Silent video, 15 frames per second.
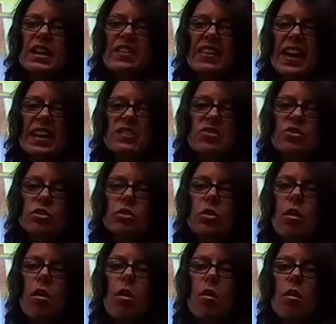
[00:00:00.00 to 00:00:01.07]
and that is your
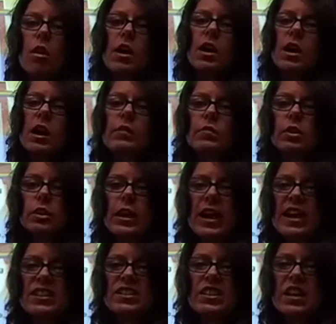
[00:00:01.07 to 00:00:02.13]
goal of your
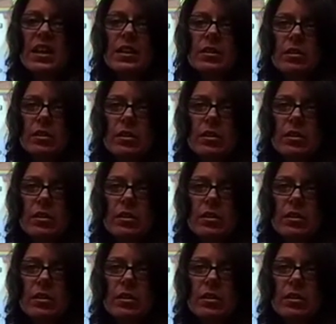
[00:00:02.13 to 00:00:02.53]
essay.